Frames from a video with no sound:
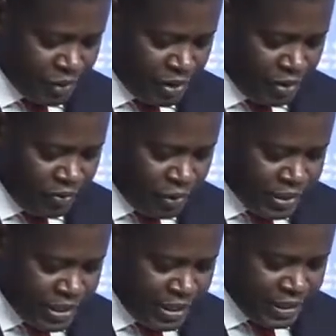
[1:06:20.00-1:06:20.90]
For
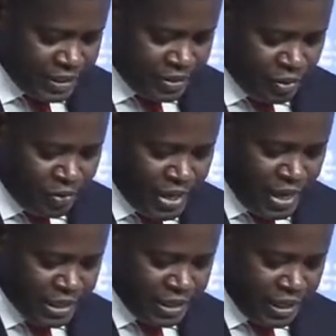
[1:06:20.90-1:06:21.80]
this to be
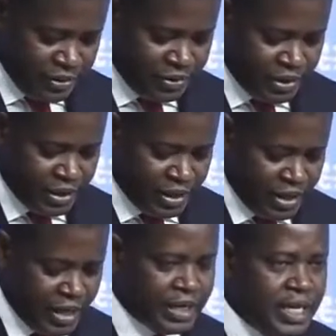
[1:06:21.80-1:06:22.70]
achieved,
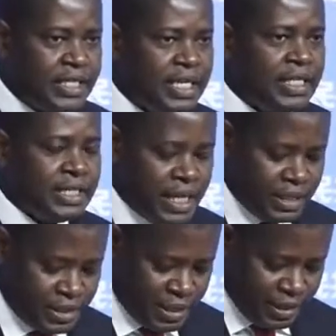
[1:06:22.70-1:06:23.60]
it is
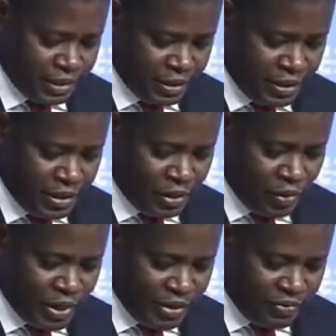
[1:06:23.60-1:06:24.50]
essential to
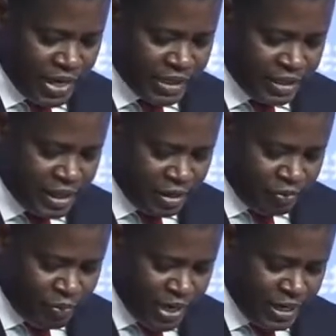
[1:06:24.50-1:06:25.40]
invest in
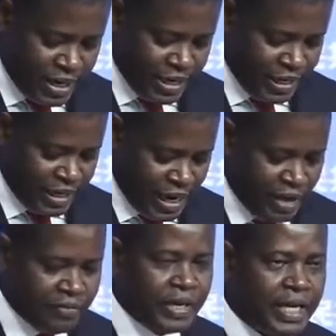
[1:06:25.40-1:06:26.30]
building in
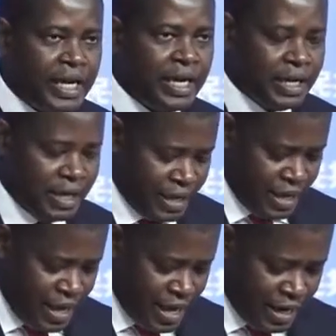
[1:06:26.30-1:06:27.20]
Africa
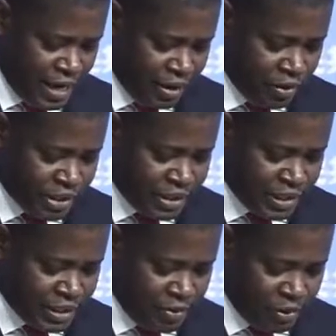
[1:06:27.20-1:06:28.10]
an
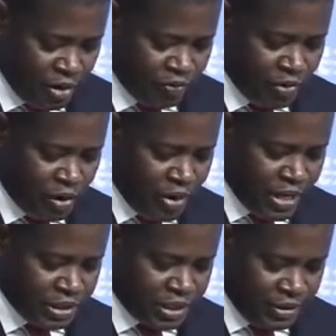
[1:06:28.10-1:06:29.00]
ecosystem of
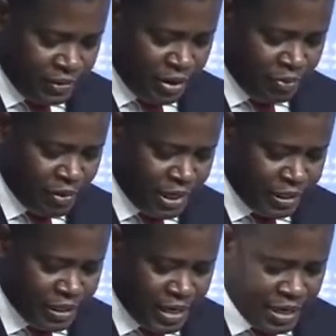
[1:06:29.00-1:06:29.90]
knowledge development
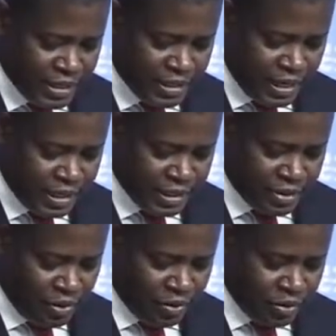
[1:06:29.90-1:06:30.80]
that is
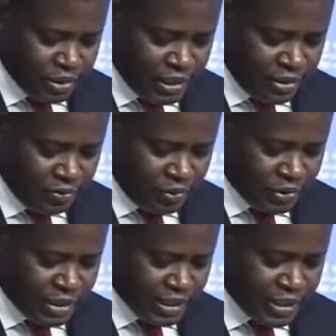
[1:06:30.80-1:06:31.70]
conducive to
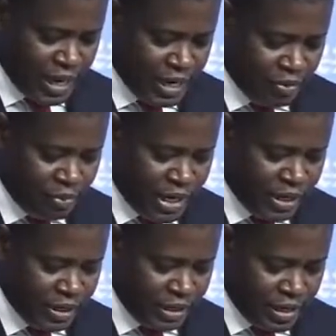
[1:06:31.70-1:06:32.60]
sustainable
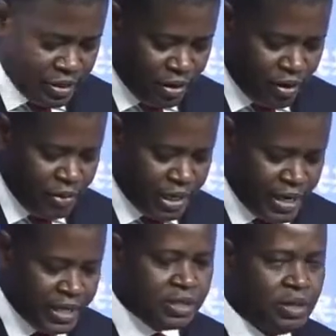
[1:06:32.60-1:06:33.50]
economic
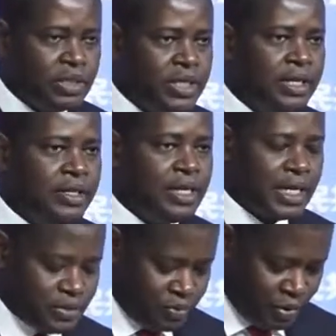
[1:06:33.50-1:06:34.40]
and social
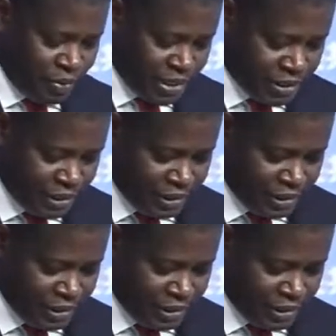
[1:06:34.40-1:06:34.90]
transformation.